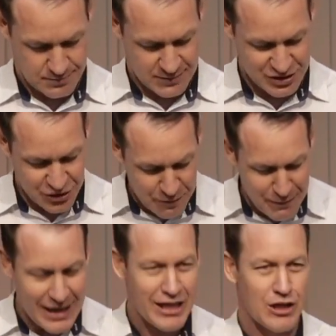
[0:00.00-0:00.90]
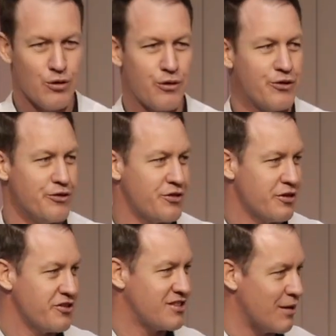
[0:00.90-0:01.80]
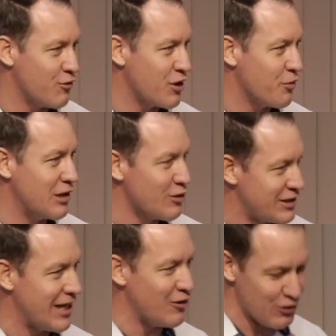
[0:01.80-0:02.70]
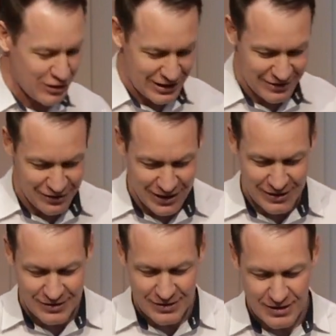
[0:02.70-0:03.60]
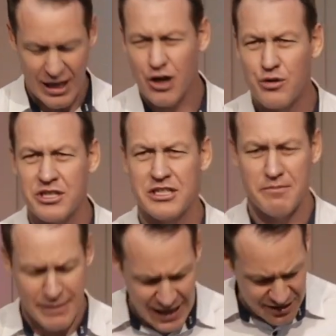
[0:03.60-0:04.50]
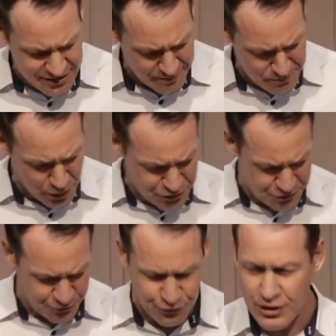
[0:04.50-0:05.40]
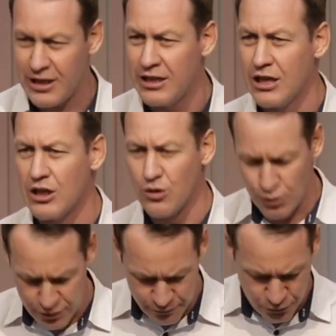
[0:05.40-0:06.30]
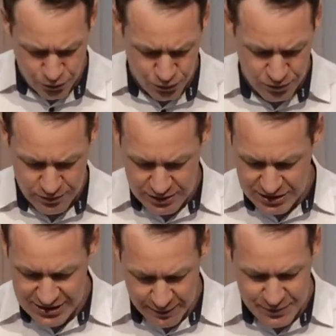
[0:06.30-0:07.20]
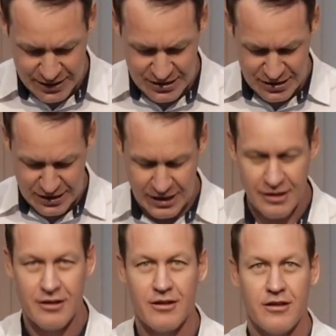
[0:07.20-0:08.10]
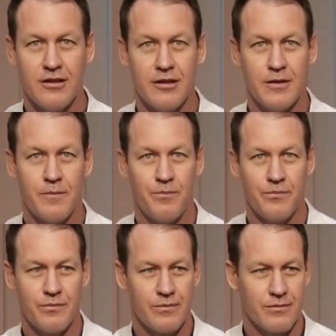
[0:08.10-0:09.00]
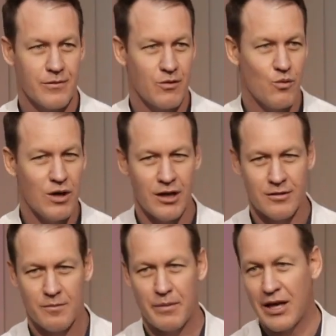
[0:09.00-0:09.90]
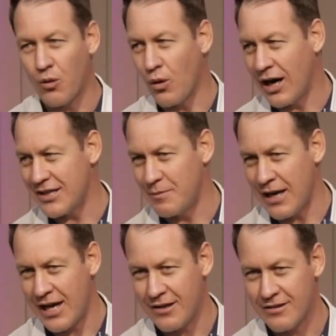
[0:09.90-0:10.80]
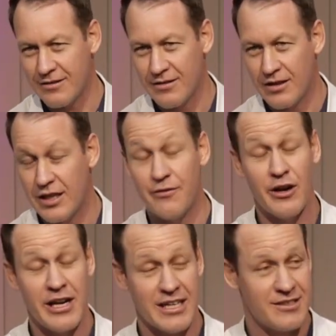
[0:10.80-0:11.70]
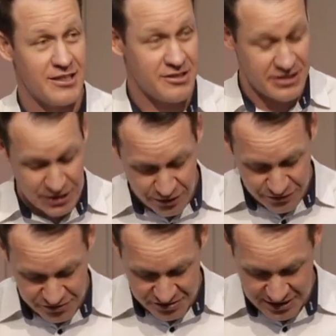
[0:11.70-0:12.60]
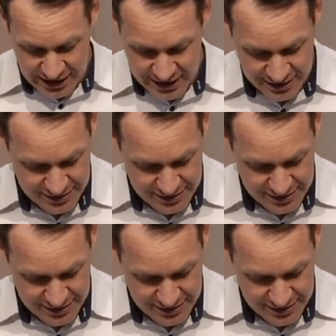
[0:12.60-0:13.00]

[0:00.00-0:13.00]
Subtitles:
And so Martin Luther's summary that we looked at earlier, right? A Christian man is a most free Lord of all, subject to none. Well, being a wise man, in the very next sentence he goes on to say,